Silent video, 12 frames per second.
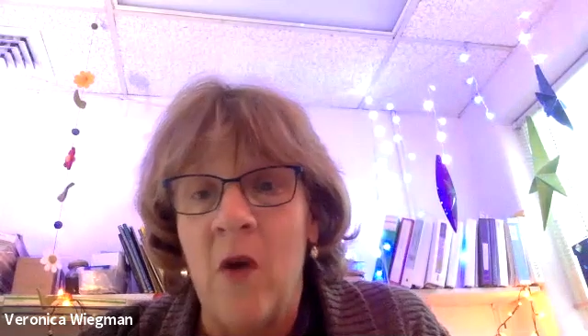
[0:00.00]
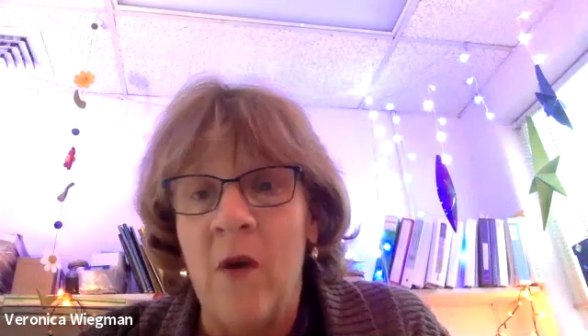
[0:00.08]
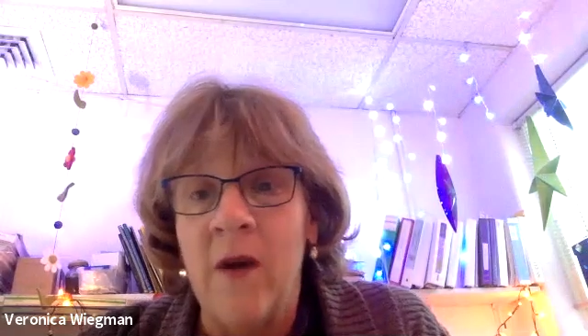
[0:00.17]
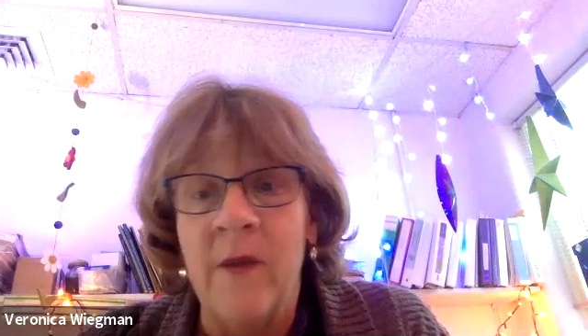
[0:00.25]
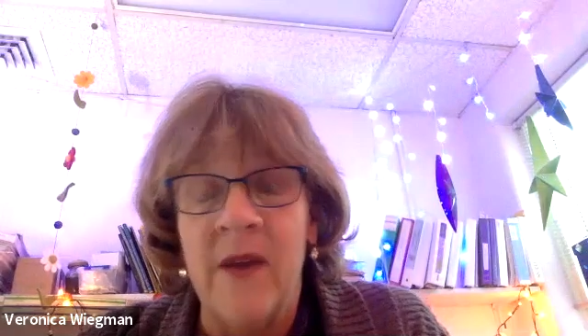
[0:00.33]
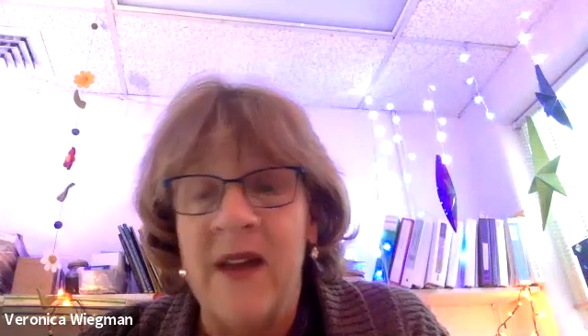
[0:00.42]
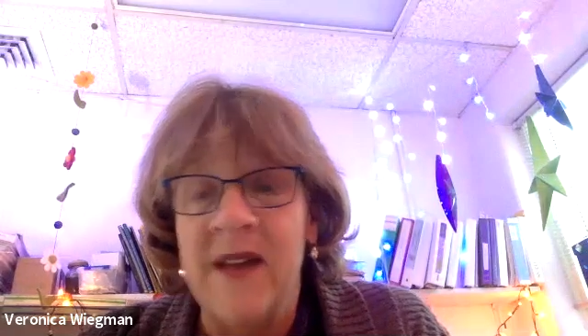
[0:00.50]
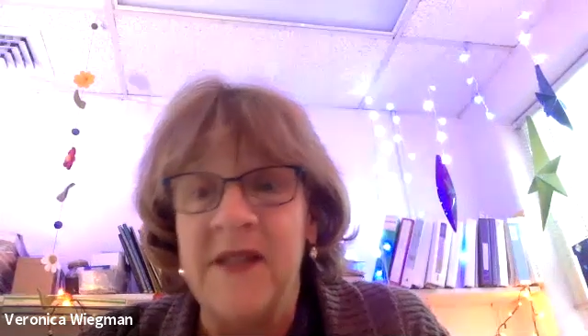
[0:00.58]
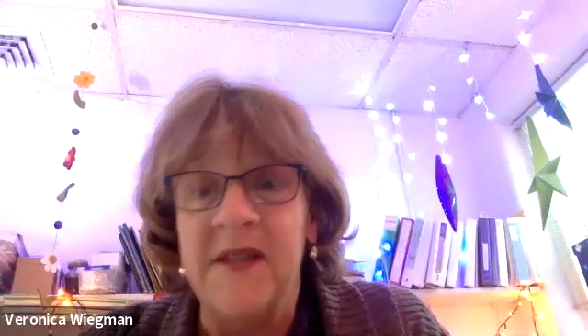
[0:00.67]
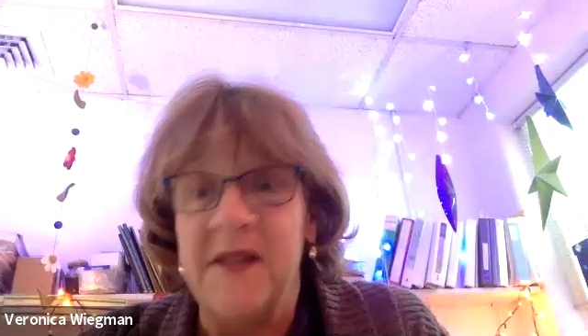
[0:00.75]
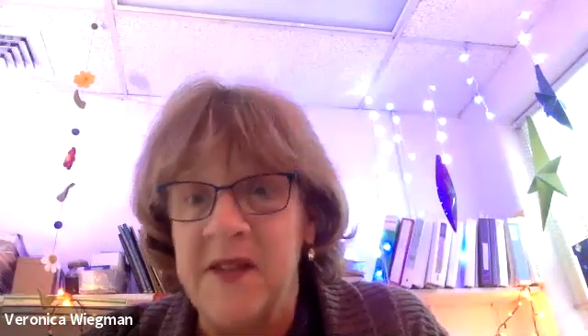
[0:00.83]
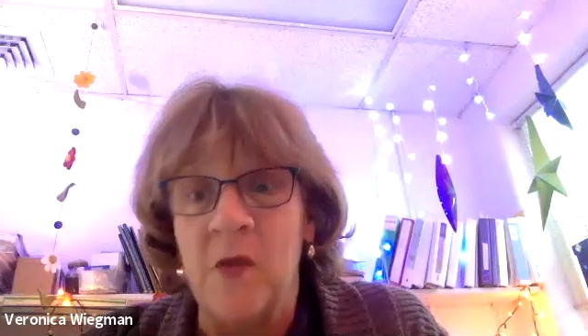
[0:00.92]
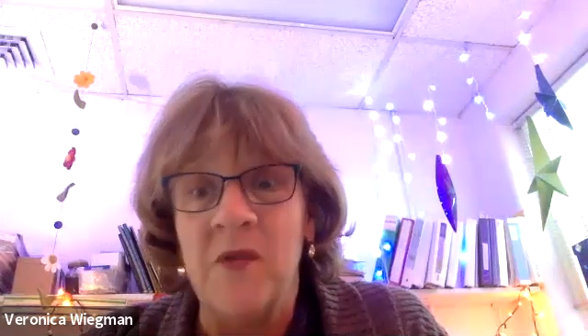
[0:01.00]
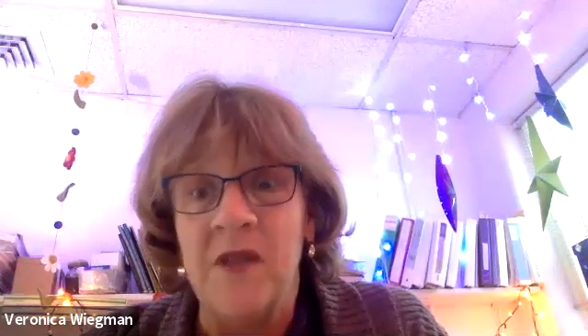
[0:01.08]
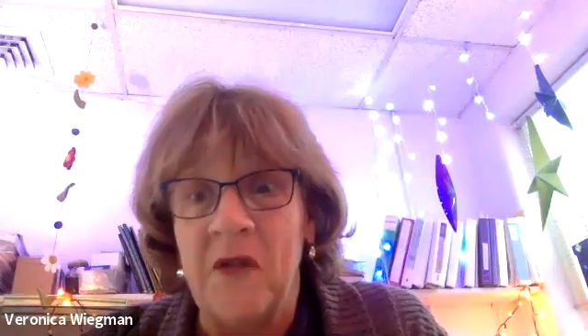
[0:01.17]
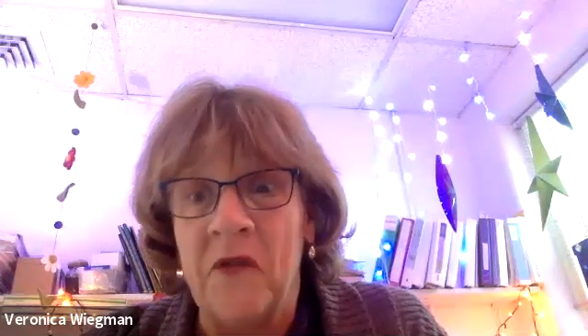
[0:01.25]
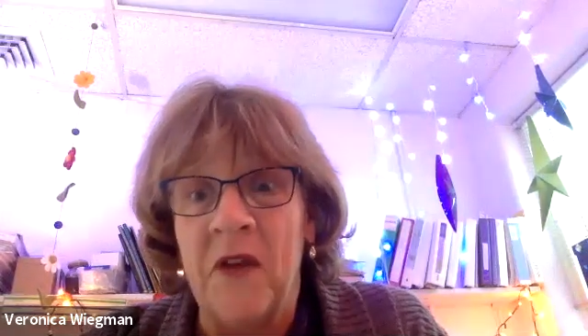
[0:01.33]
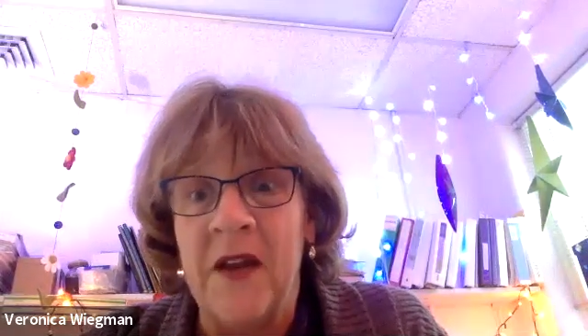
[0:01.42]
going because it's so
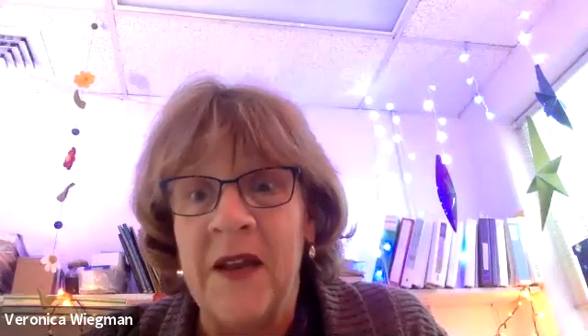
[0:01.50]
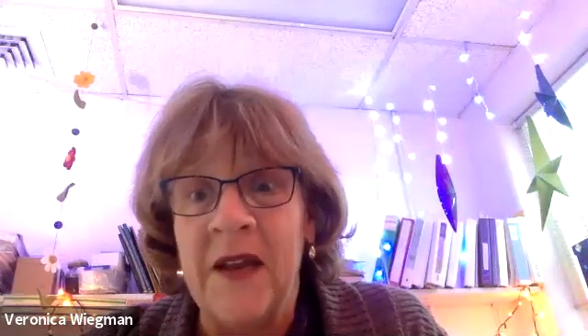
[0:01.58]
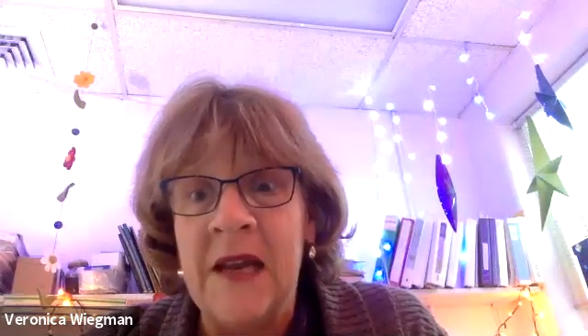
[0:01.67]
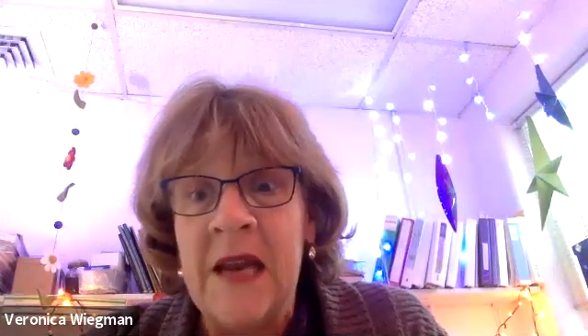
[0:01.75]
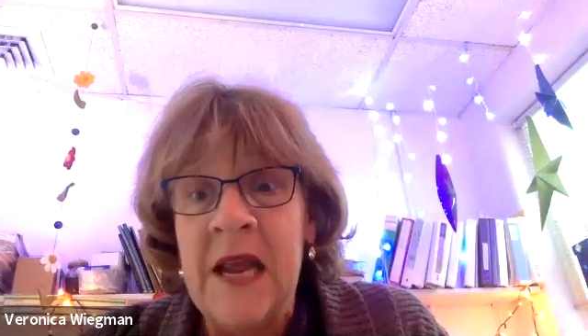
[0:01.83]
different,